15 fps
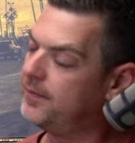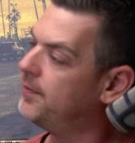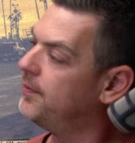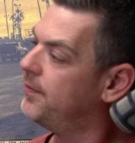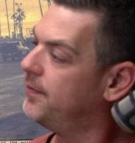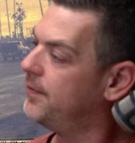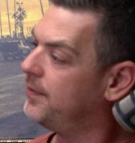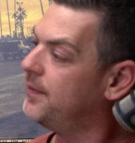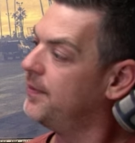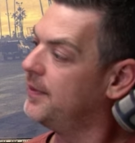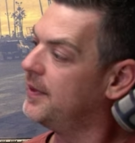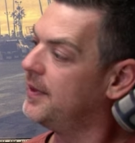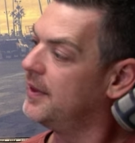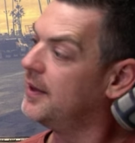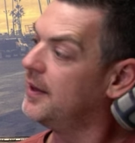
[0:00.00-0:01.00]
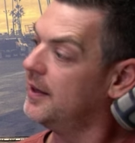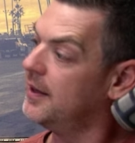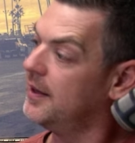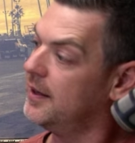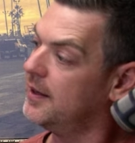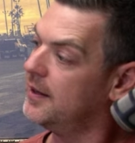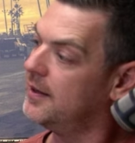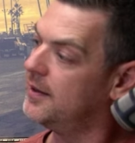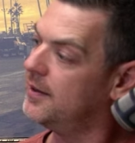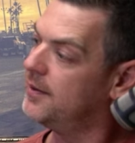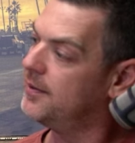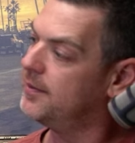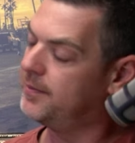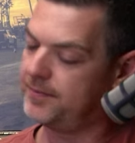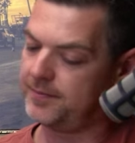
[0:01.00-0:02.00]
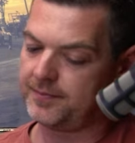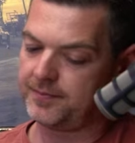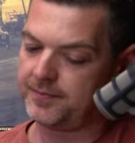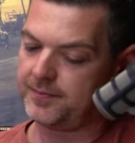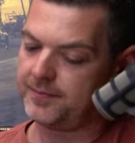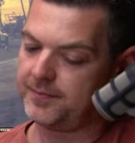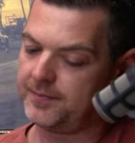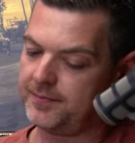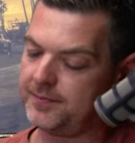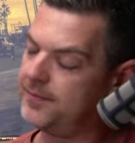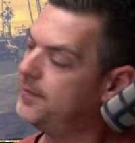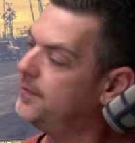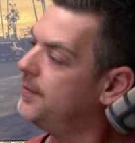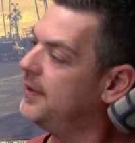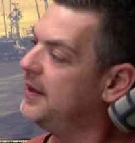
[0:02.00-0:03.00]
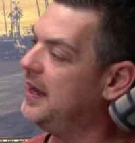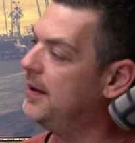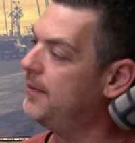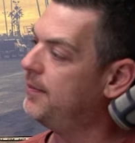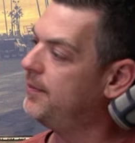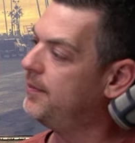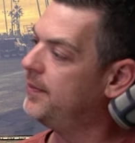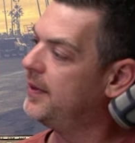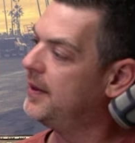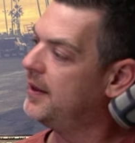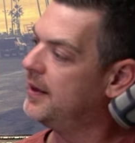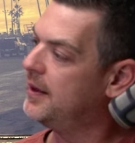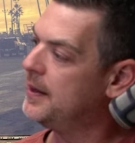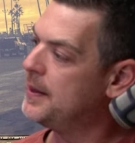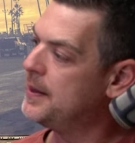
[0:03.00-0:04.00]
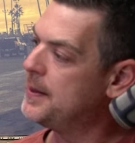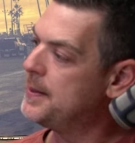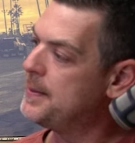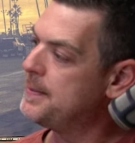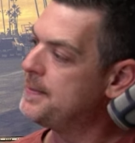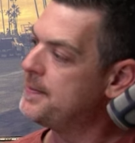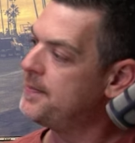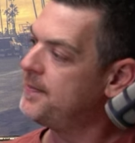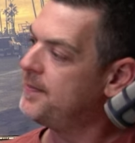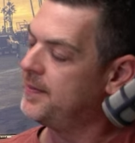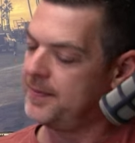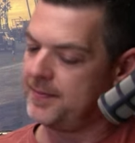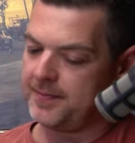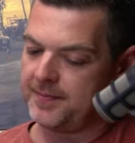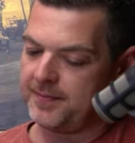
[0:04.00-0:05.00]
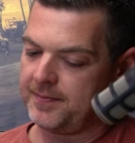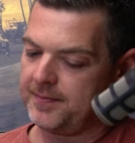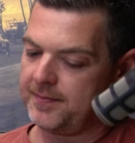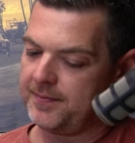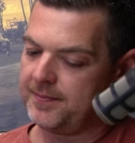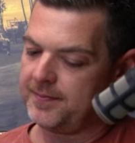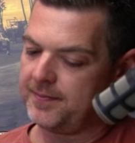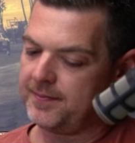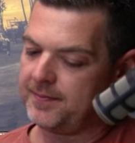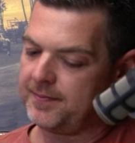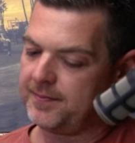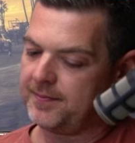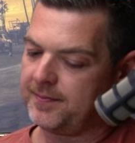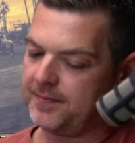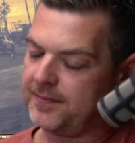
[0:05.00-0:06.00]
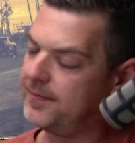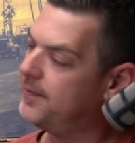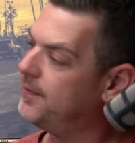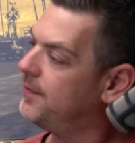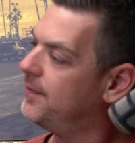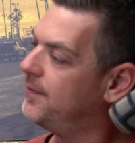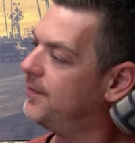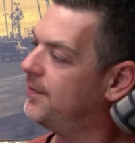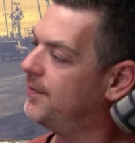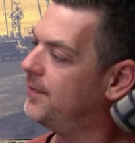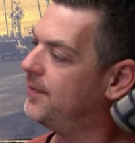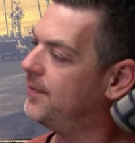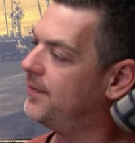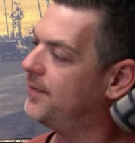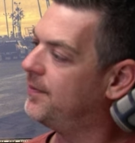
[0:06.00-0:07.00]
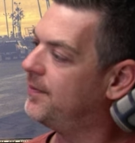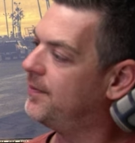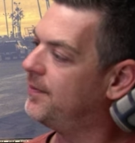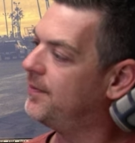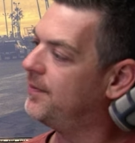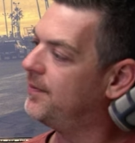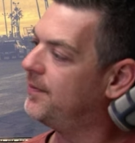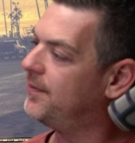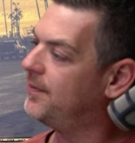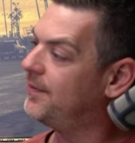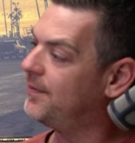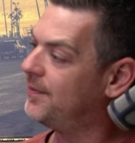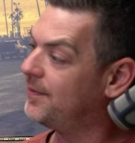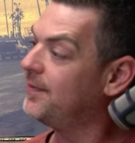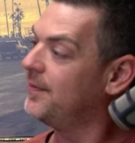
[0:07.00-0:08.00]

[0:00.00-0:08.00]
(not speaking)